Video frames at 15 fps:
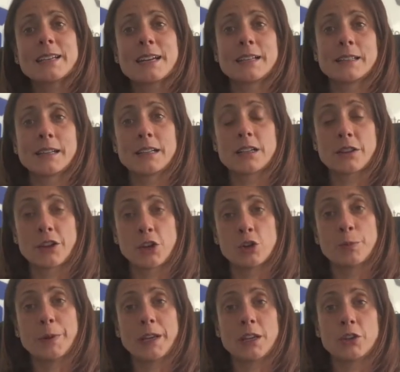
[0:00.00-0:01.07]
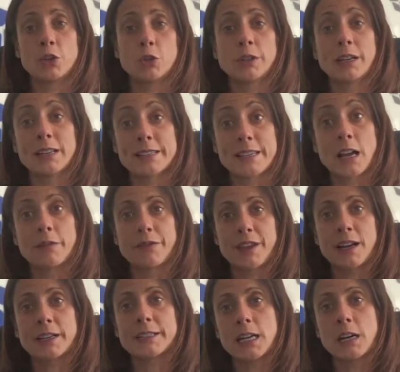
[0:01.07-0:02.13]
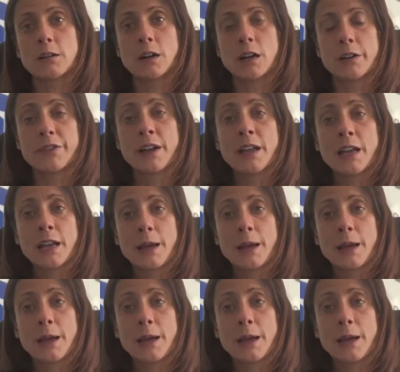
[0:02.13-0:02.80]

internally to the European Union itself, the idea of